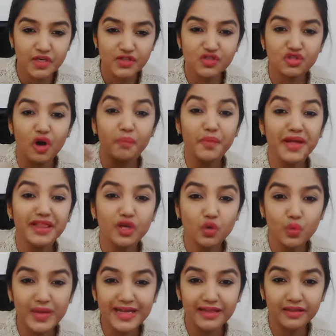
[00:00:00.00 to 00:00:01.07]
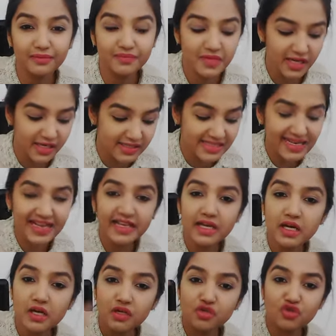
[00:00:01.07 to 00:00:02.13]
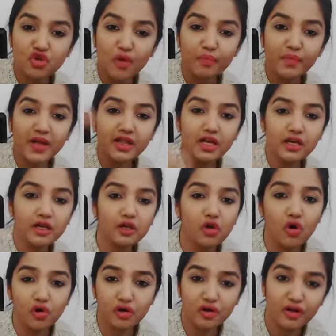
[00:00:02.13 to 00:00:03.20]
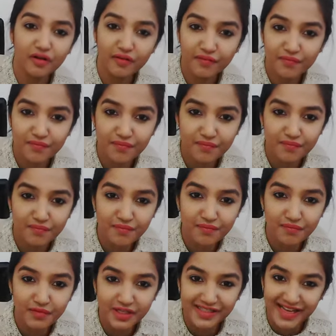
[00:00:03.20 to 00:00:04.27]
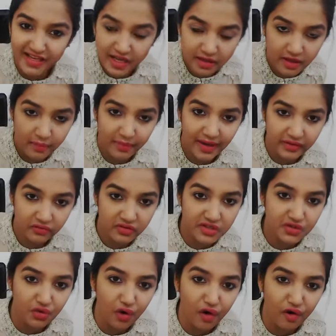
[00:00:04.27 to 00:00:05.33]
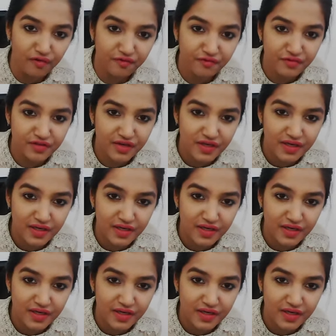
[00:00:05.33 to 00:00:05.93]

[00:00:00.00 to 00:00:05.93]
Stopping the wheel. It's like stopping the clock, taking the batteries off.